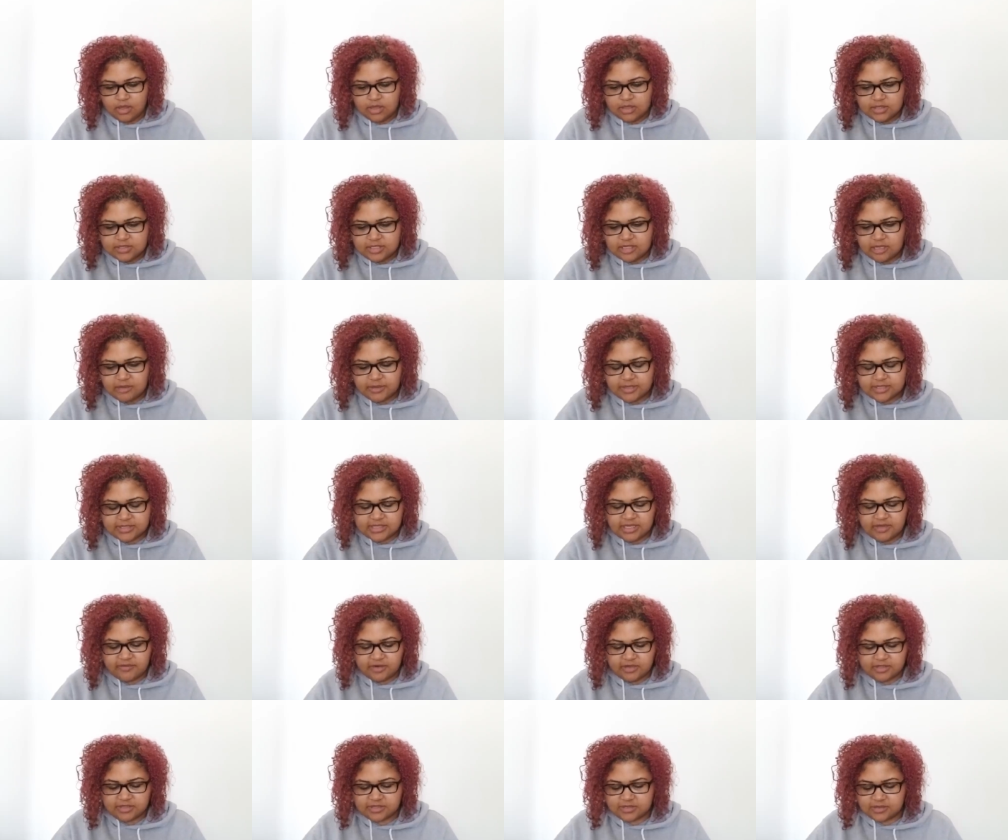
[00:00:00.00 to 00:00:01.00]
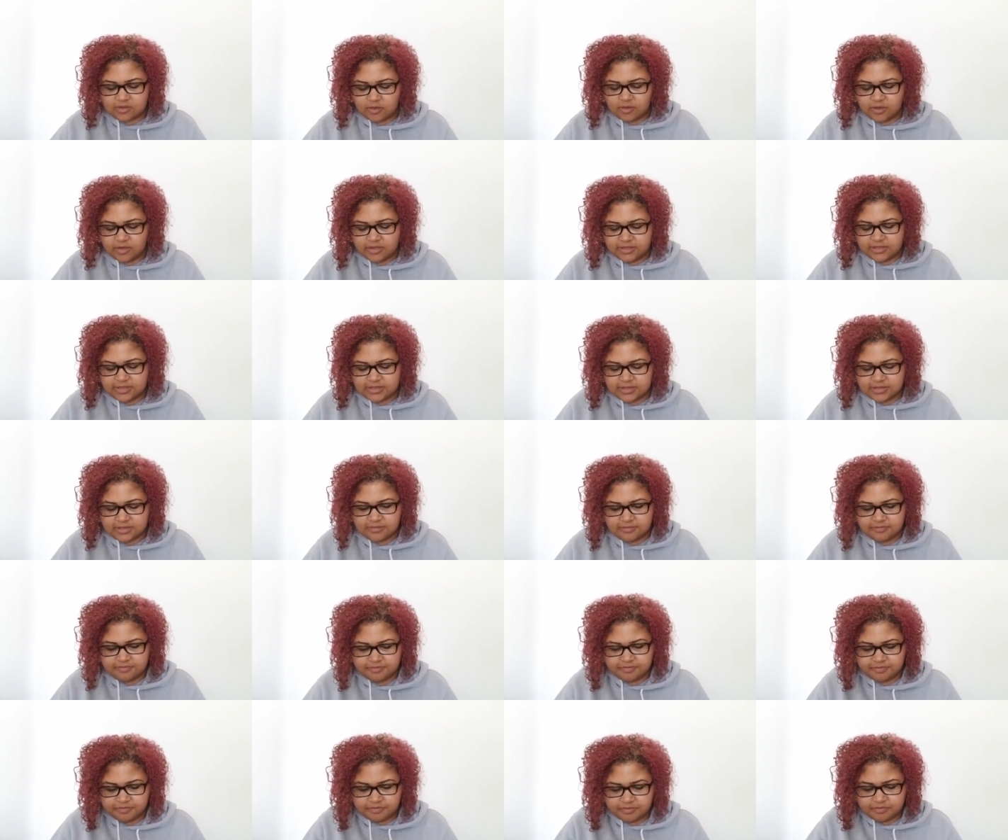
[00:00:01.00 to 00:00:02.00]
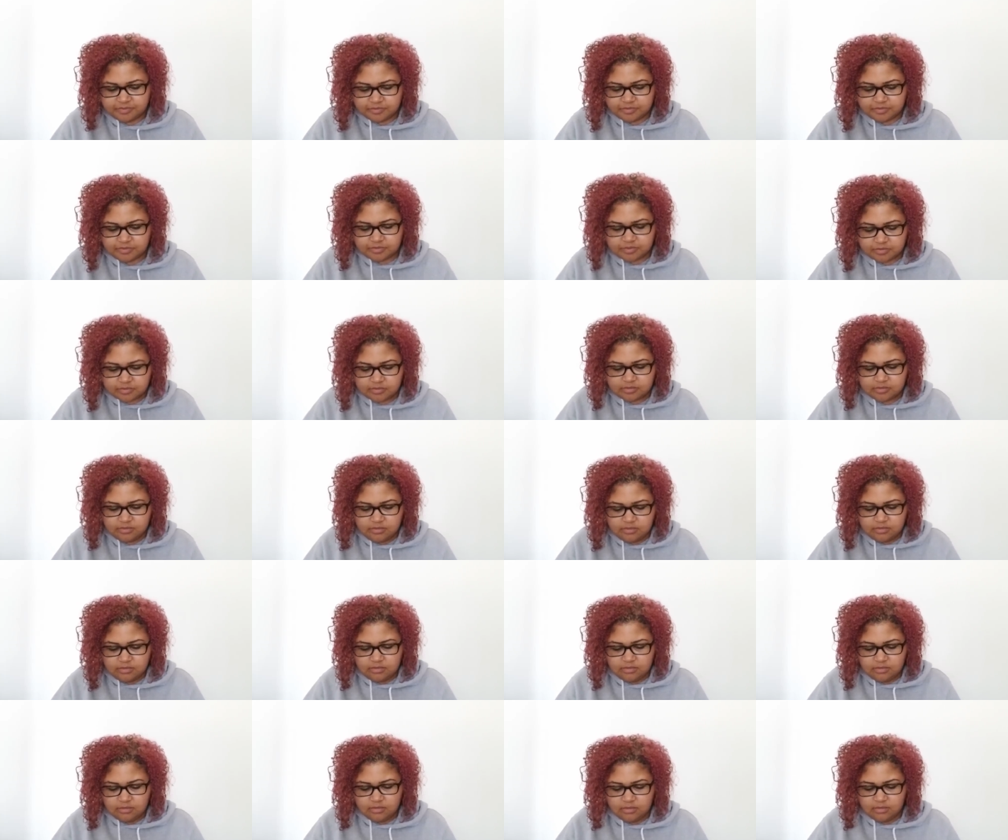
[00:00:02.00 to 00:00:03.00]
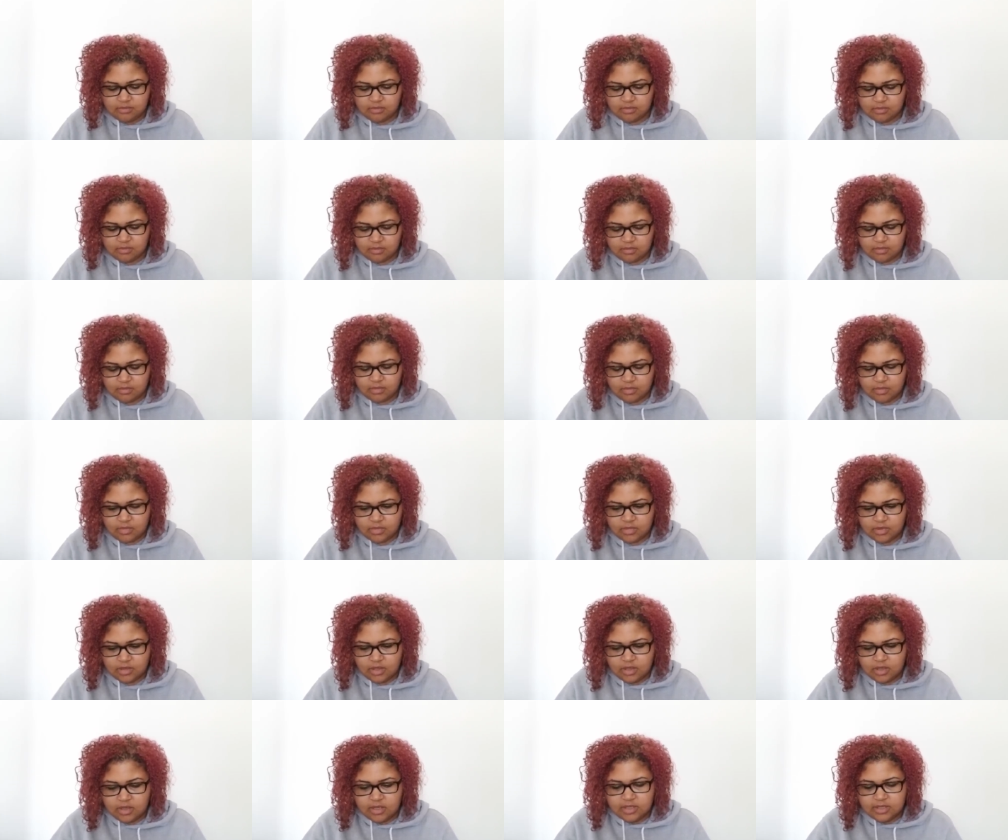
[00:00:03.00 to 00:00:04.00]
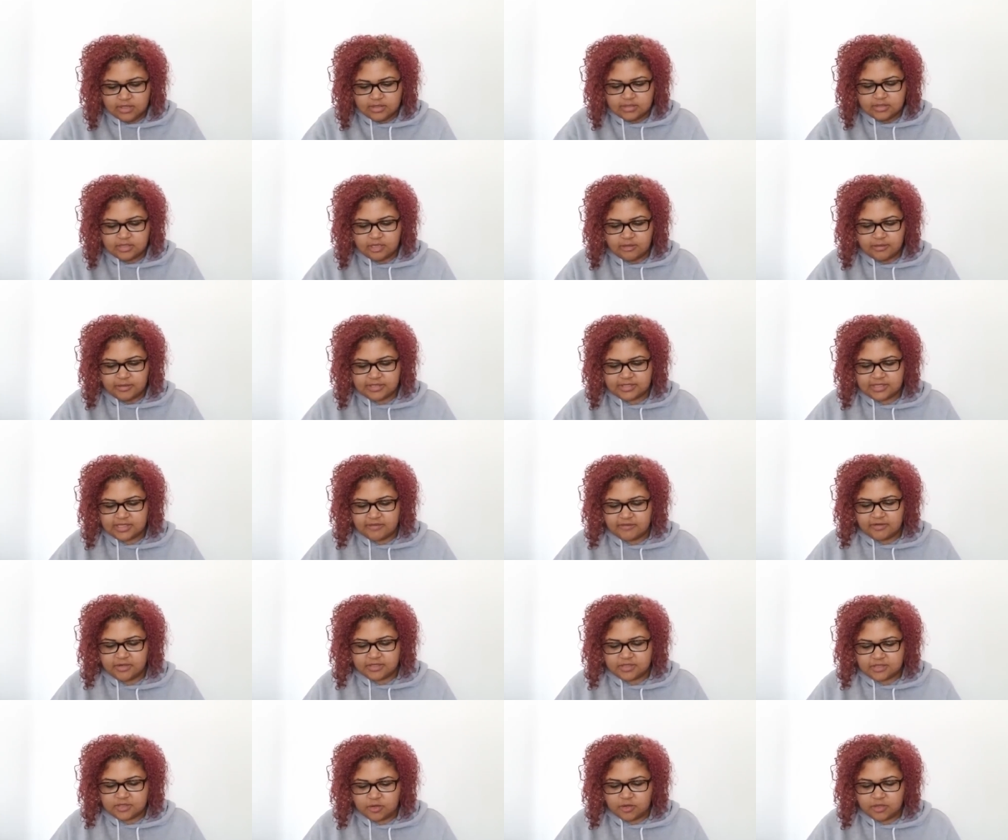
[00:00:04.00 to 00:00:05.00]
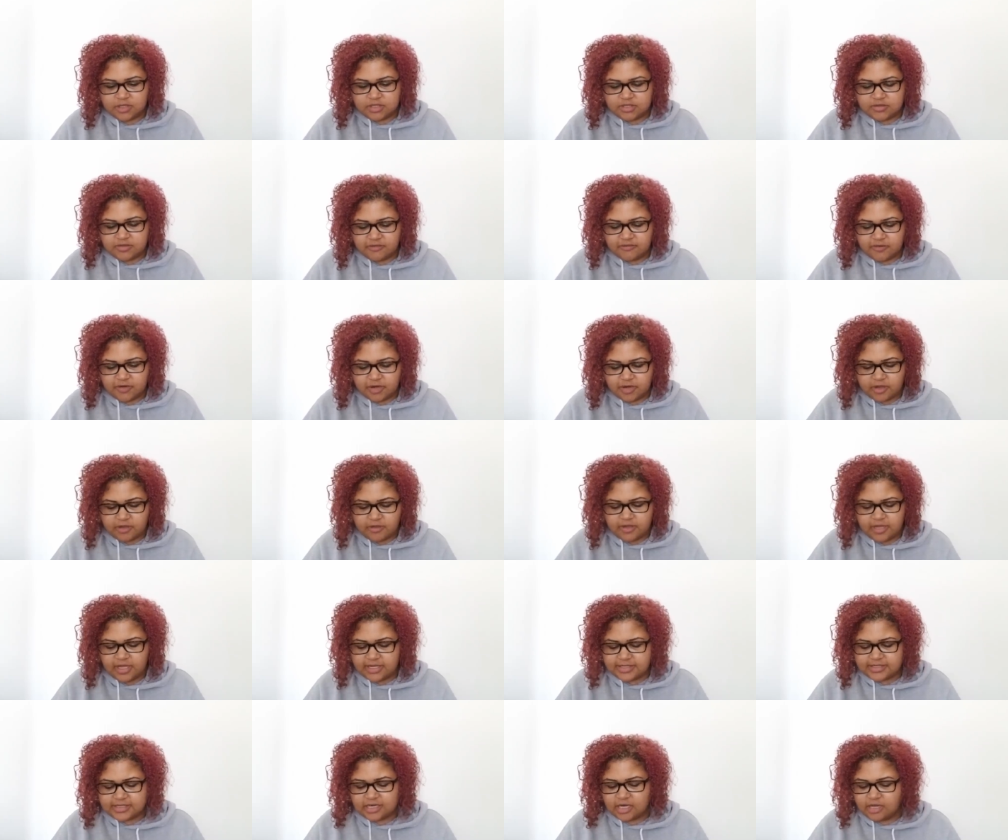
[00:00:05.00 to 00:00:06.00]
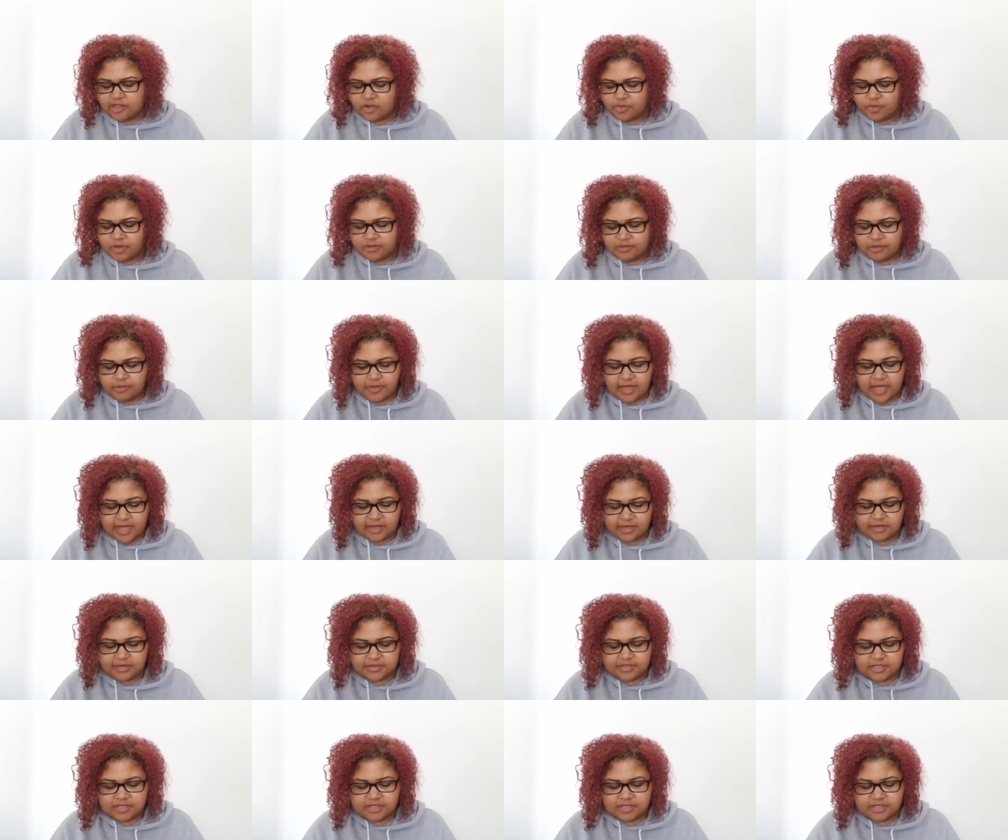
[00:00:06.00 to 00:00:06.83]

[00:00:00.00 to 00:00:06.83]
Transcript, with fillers: Tell me about Seven of Swords. Tell me about Seven of Swords or Virgo. Yeah, sorry, they're bringing me back here.